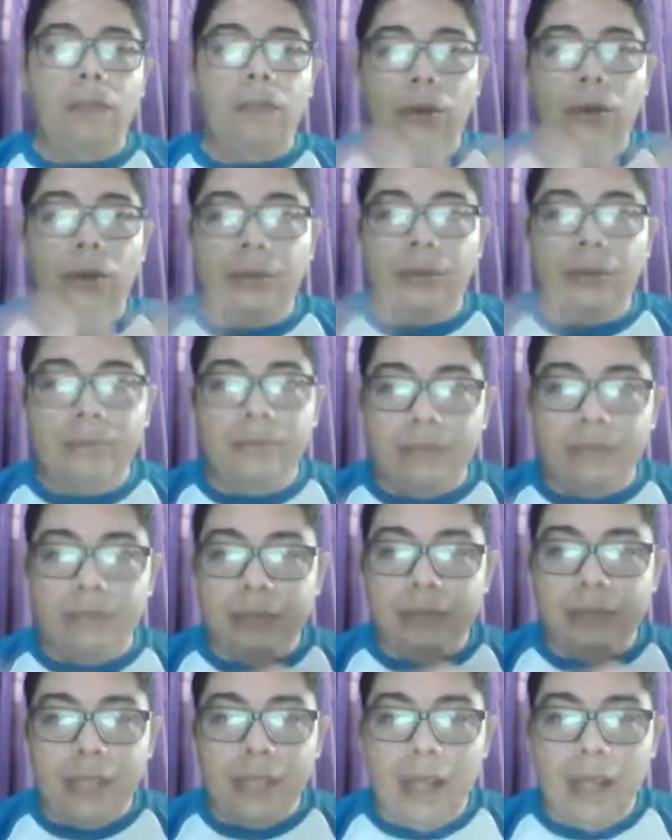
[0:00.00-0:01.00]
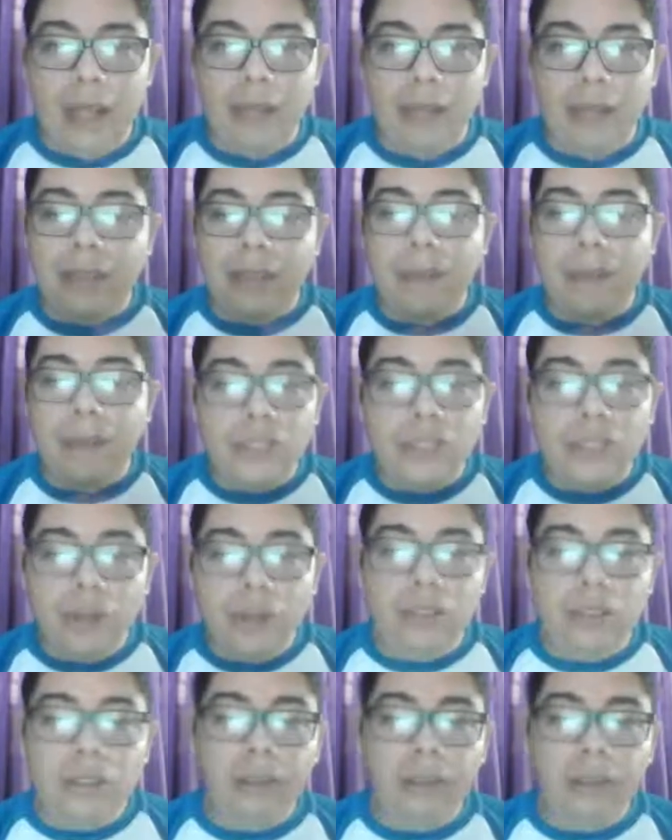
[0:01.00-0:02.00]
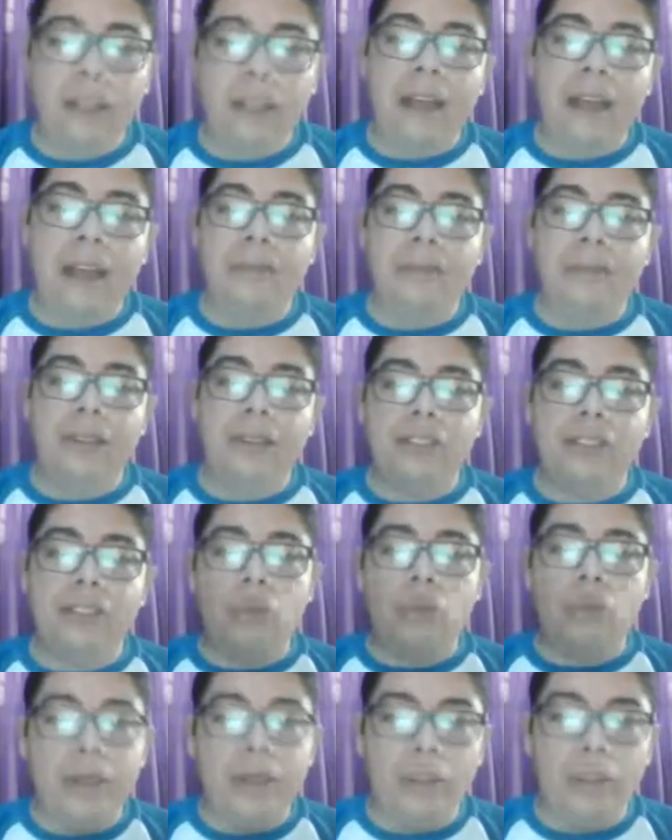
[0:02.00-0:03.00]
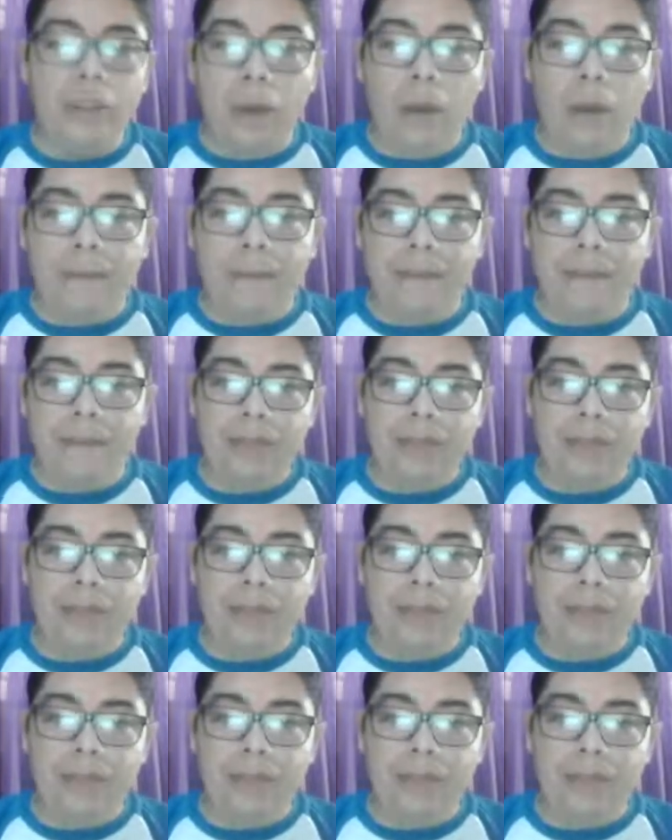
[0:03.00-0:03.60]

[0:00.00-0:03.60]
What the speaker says: For The majority of the time is 21.